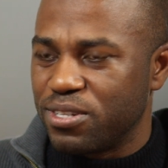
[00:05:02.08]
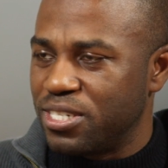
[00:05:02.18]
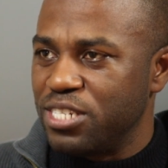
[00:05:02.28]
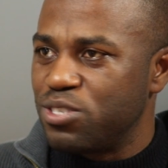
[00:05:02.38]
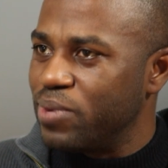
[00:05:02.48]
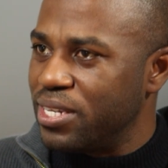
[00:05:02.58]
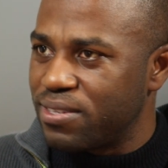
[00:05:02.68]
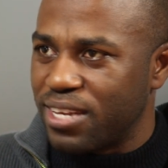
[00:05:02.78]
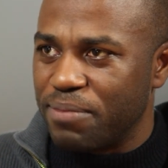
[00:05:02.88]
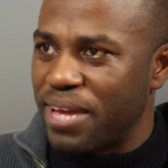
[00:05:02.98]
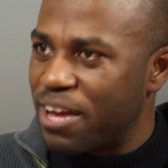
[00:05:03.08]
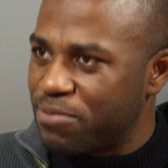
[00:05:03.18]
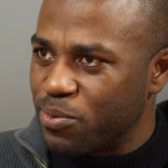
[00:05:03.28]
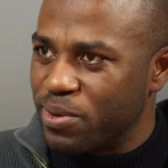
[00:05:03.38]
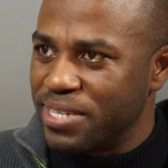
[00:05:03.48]
C-suite, half
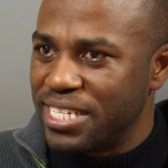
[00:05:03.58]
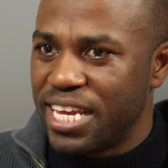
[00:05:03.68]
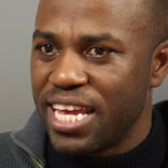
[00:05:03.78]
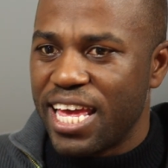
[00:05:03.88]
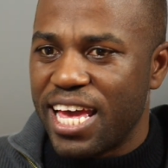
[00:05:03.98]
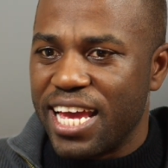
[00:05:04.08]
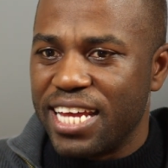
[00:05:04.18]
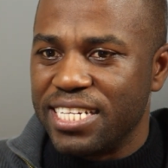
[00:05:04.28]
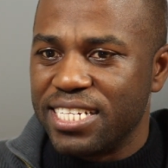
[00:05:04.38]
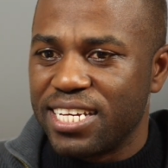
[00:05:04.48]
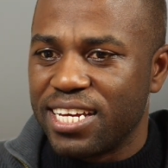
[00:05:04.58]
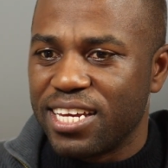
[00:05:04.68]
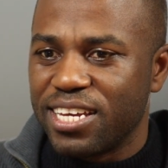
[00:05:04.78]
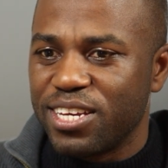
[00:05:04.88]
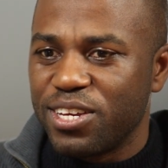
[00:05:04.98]
are women, and
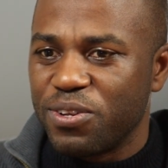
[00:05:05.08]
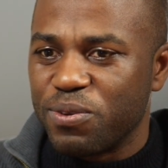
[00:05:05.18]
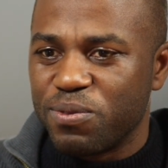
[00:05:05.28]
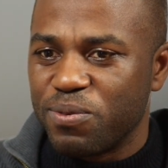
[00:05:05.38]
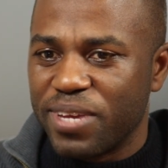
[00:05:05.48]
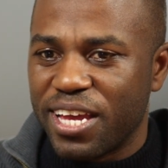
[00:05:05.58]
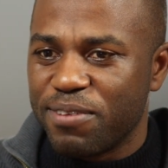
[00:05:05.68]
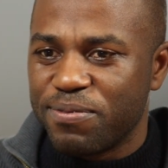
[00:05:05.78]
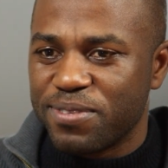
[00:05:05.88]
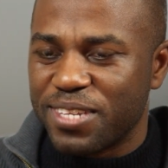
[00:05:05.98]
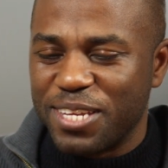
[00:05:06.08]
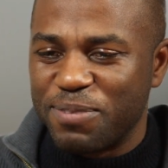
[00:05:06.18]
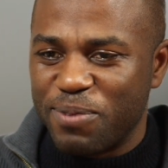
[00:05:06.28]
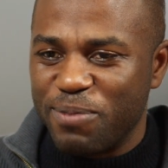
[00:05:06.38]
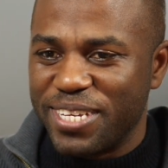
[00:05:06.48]
we have
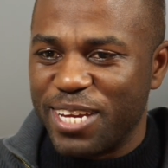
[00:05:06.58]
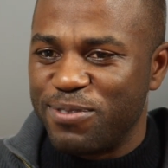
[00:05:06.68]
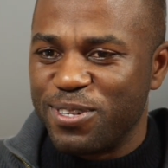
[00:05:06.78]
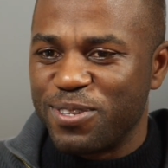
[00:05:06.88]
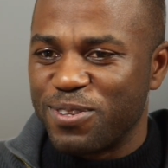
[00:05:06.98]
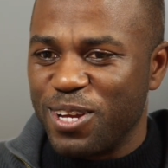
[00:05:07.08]
probably every